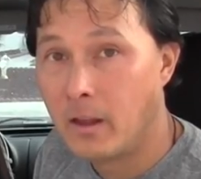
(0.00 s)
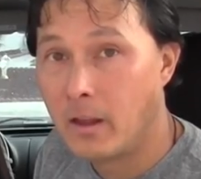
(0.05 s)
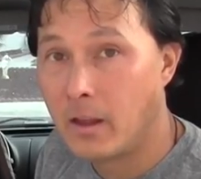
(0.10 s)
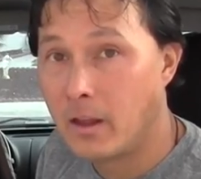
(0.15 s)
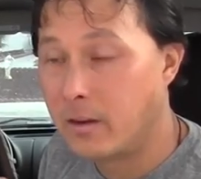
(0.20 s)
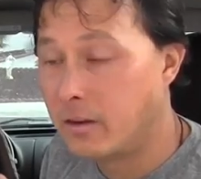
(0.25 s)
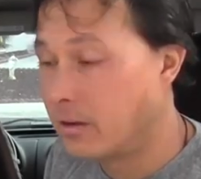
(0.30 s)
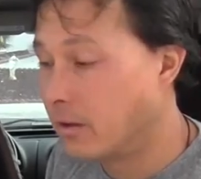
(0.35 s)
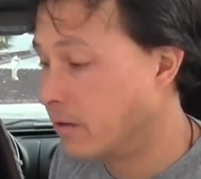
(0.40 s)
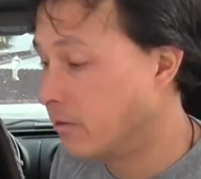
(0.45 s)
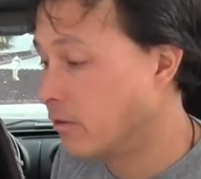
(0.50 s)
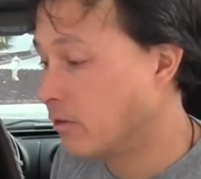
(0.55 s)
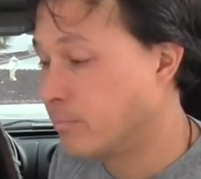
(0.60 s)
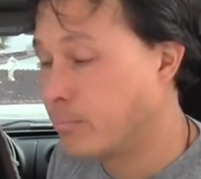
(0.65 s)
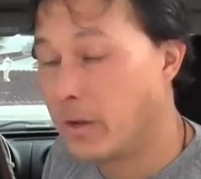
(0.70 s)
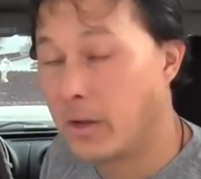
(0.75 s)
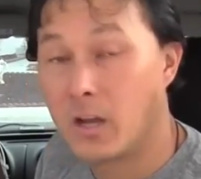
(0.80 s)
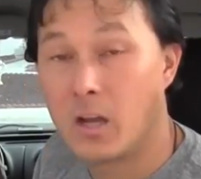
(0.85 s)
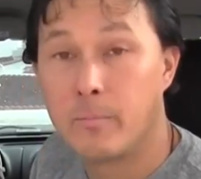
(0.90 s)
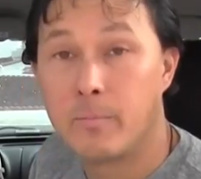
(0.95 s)
And uh, just
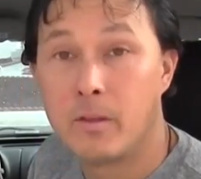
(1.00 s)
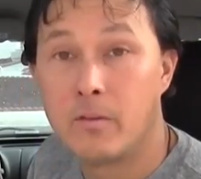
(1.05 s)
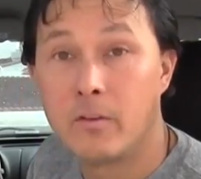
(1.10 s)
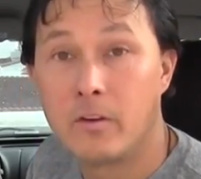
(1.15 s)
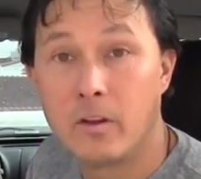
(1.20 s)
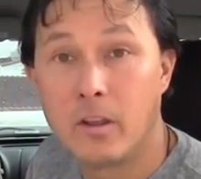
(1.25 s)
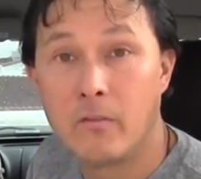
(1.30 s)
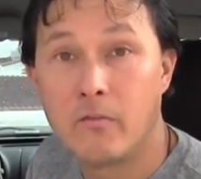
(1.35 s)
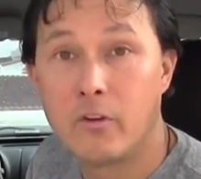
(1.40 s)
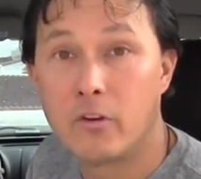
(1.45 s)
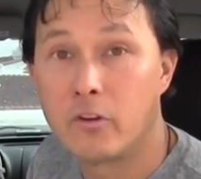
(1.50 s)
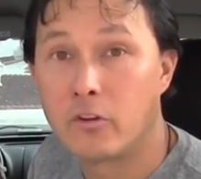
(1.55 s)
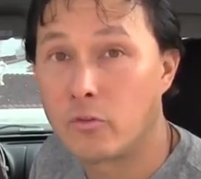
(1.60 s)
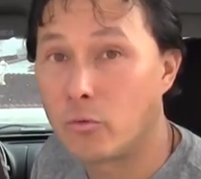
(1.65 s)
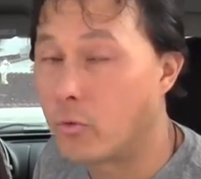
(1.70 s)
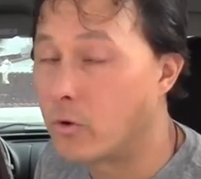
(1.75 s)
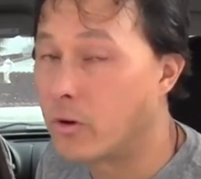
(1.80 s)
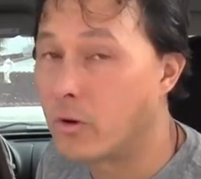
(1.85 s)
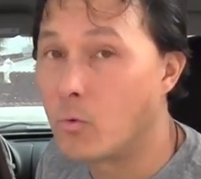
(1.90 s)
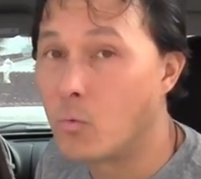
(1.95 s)
pick up, even if you're just
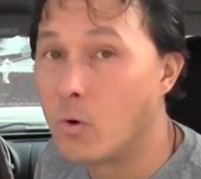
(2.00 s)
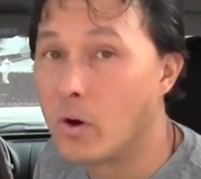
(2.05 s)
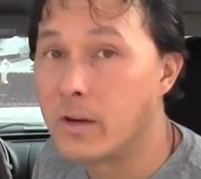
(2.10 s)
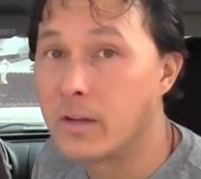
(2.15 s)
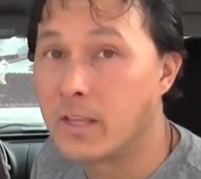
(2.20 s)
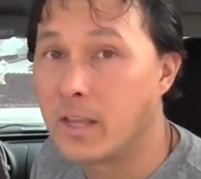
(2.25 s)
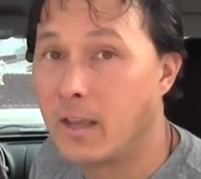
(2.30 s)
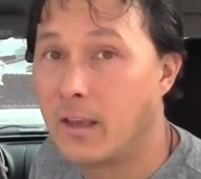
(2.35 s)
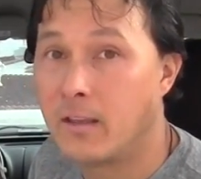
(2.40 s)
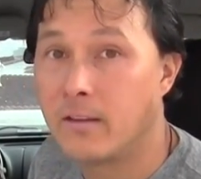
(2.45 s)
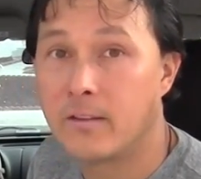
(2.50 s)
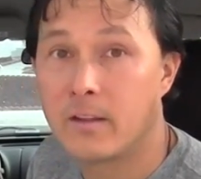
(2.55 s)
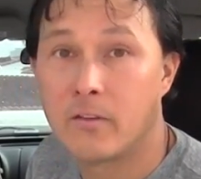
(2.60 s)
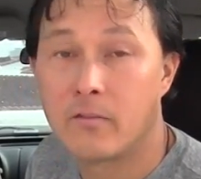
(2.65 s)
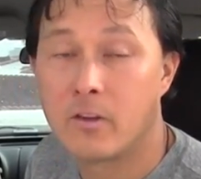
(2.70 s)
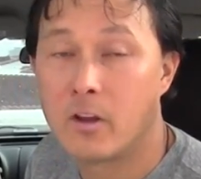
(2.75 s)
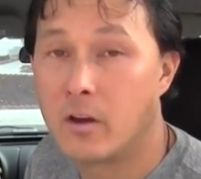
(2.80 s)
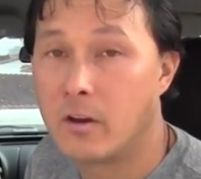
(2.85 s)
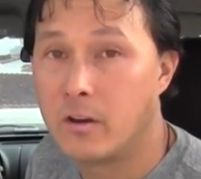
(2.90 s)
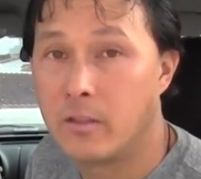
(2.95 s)
ordering one case.
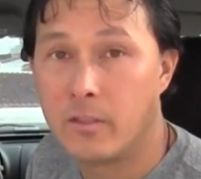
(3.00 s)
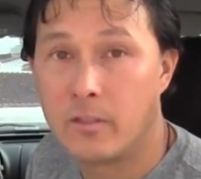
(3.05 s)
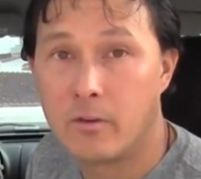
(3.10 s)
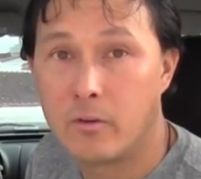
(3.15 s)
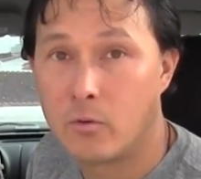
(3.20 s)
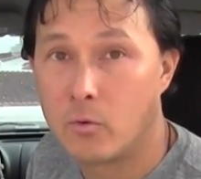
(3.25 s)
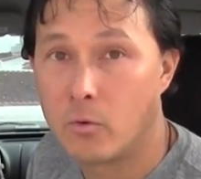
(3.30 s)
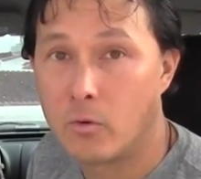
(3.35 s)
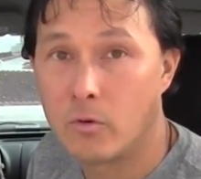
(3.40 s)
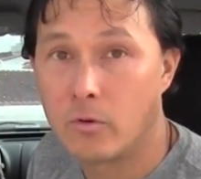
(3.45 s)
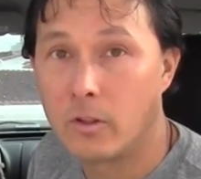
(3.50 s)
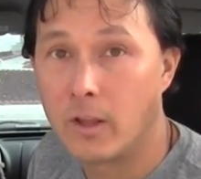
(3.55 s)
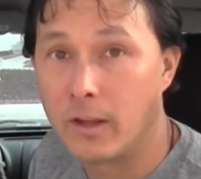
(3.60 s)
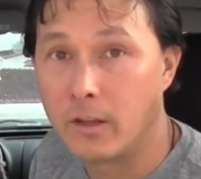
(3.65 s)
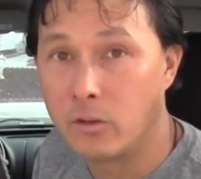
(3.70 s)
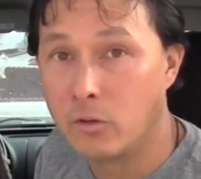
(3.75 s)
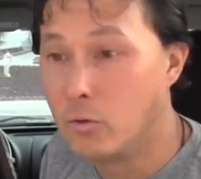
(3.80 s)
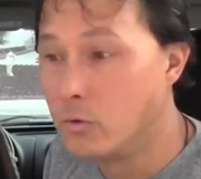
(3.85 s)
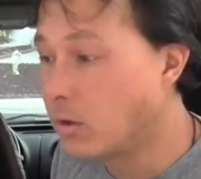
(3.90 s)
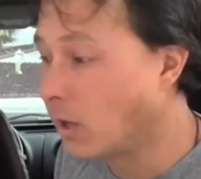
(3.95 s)
I've gone in there and ordered
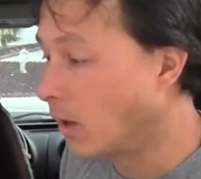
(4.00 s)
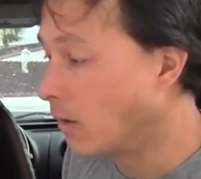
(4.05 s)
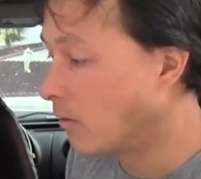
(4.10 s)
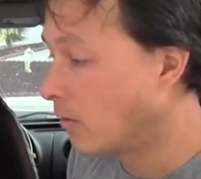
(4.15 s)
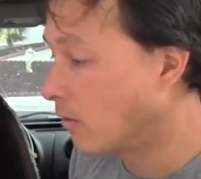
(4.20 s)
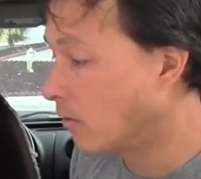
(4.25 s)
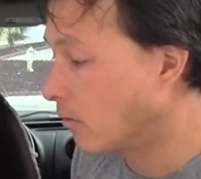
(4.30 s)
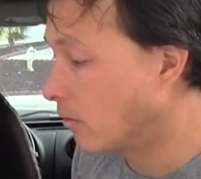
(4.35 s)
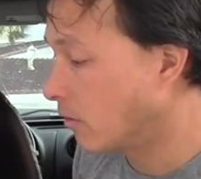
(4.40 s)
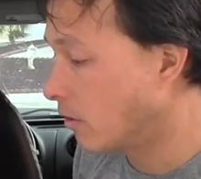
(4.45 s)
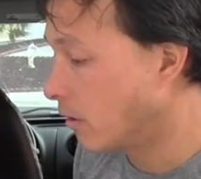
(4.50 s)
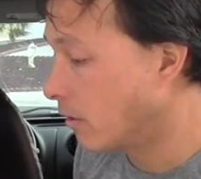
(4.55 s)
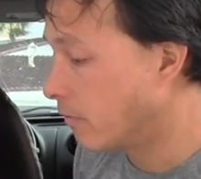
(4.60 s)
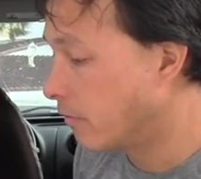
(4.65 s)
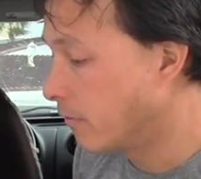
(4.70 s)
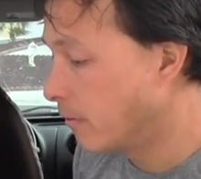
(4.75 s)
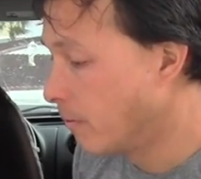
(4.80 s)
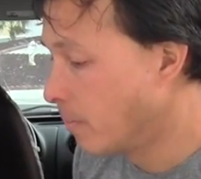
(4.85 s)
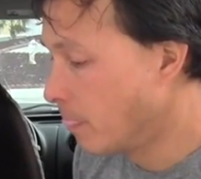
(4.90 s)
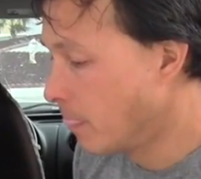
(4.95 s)
like two cases of
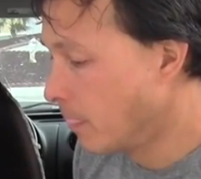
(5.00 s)
stuff.